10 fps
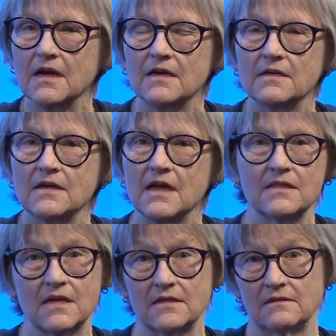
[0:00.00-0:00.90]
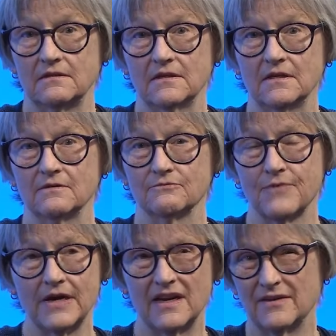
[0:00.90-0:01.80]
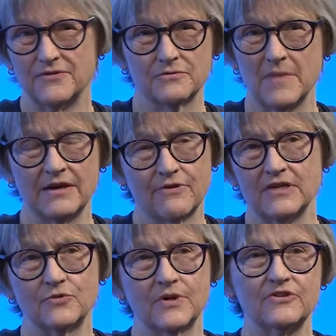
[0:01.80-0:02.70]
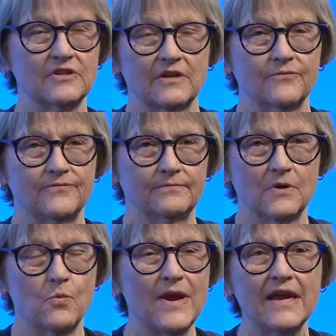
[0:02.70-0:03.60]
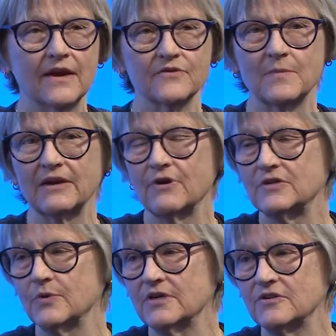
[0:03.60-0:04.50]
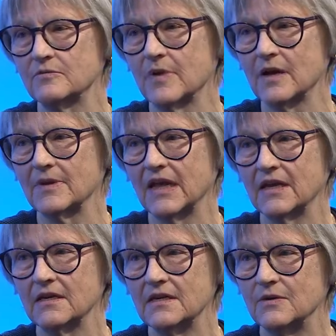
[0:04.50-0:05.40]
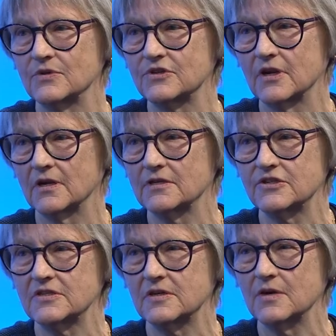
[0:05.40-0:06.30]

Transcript: Uh, and then right after my graduation, like a week after my graduation, Bobby Kennedy was shot. It just, yeah.